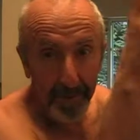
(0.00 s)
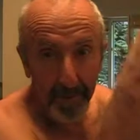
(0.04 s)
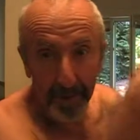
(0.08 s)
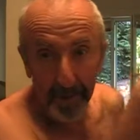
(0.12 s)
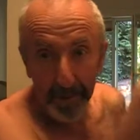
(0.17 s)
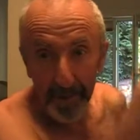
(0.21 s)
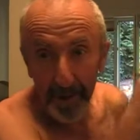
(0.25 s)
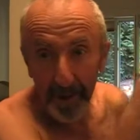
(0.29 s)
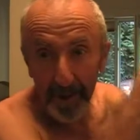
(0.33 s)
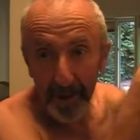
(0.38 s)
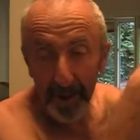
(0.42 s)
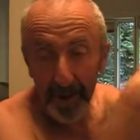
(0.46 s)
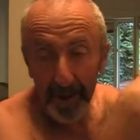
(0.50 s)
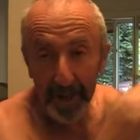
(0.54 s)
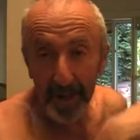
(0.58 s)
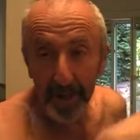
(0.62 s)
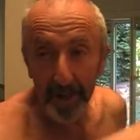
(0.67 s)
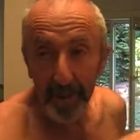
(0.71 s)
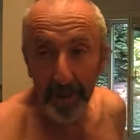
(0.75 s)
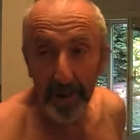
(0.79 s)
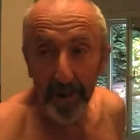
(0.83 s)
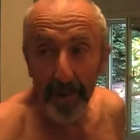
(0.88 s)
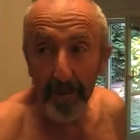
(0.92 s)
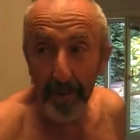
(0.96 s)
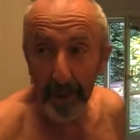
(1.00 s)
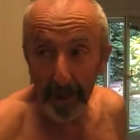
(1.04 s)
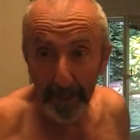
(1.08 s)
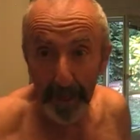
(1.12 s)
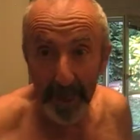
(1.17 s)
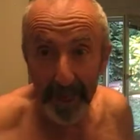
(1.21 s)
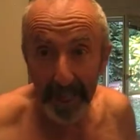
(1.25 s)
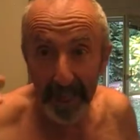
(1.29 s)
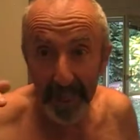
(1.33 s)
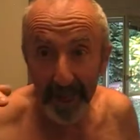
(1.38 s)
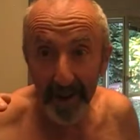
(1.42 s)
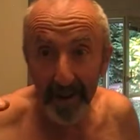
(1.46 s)
rest of the country, but
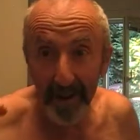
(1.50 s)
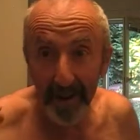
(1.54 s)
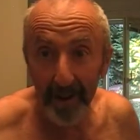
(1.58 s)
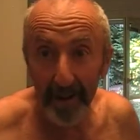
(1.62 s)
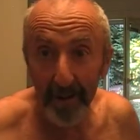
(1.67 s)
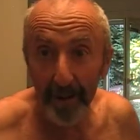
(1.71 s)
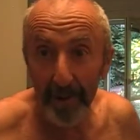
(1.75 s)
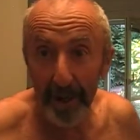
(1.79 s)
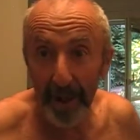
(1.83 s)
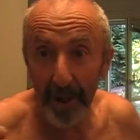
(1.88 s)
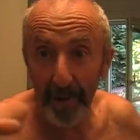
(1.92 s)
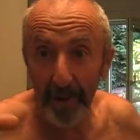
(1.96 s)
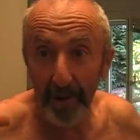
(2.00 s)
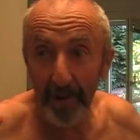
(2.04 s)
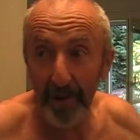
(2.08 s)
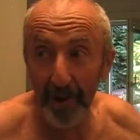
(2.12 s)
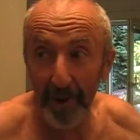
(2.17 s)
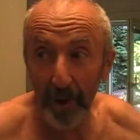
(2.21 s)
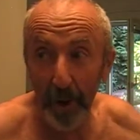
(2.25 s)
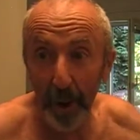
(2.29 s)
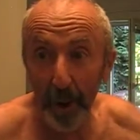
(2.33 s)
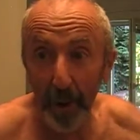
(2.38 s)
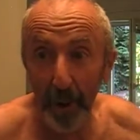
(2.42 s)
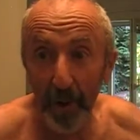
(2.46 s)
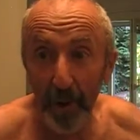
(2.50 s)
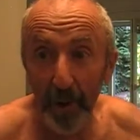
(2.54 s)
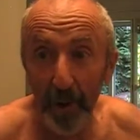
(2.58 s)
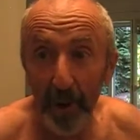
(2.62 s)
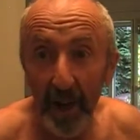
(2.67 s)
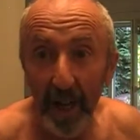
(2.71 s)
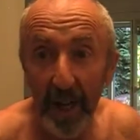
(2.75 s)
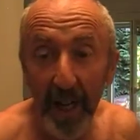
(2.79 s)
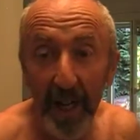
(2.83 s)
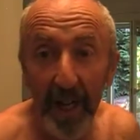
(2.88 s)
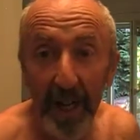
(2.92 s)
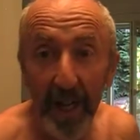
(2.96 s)
mainly here, because it's close,
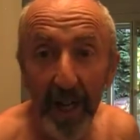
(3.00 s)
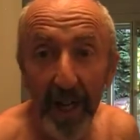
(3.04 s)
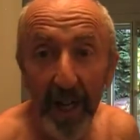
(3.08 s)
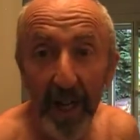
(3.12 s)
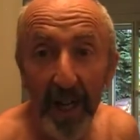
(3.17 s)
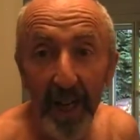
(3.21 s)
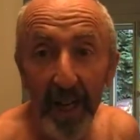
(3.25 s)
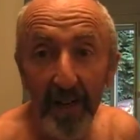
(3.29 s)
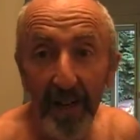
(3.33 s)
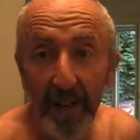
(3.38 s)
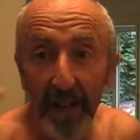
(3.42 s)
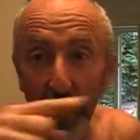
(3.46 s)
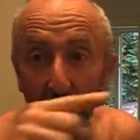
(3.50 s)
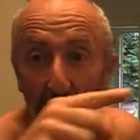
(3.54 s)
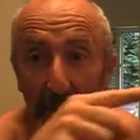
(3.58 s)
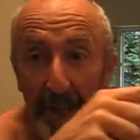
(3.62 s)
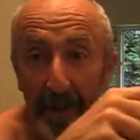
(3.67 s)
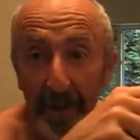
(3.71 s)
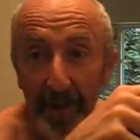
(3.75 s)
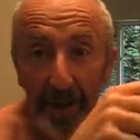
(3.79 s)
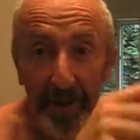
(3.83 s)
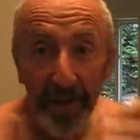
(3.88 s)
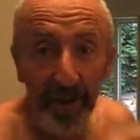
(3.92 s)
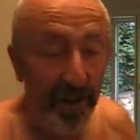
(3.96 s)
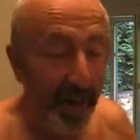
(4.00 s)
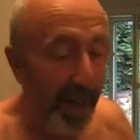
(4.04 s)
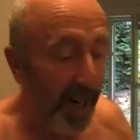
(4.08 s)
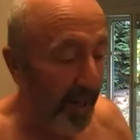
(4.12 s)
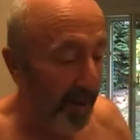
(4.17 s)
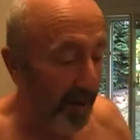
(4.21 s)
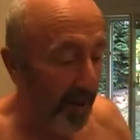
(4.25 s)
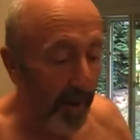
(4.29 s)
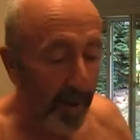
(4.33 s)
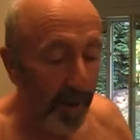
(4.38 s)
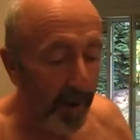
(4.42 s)
they go down to Seattle.